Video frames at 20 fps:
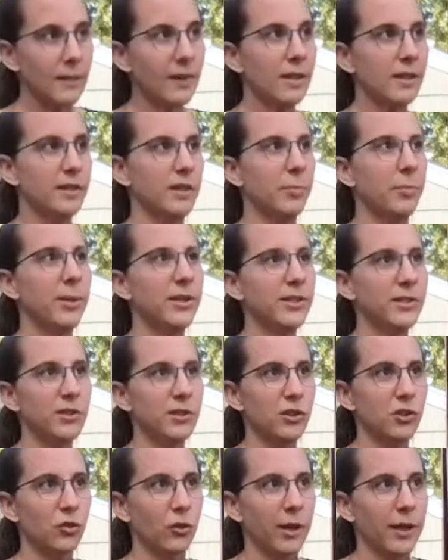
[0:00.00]
to pinch the
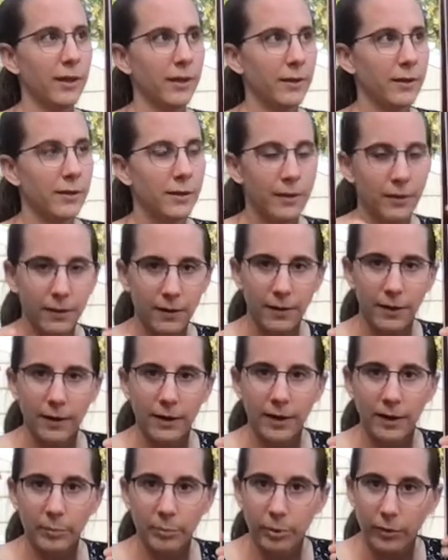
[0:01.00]
string
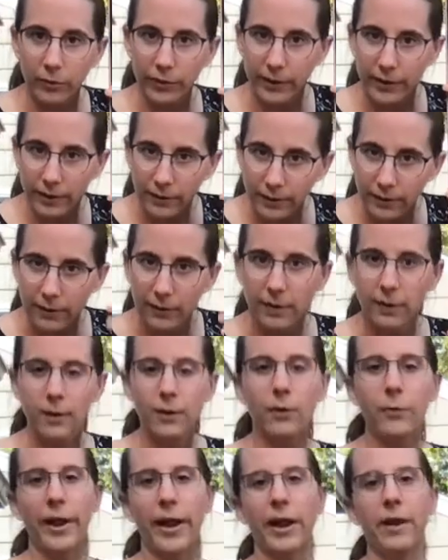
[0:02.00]
and pull it
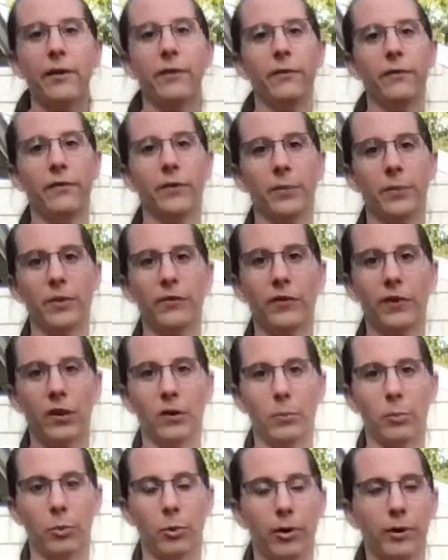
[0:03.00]
away from the
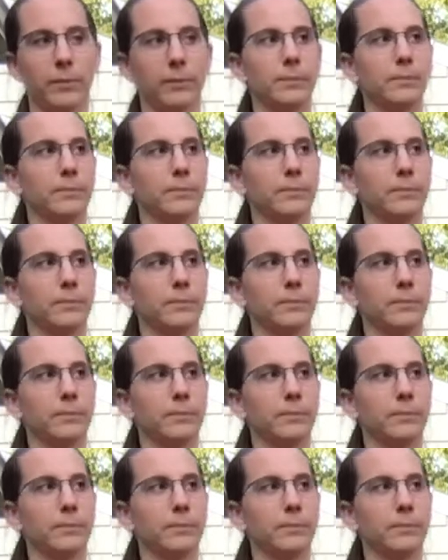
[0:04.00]
fingerboard.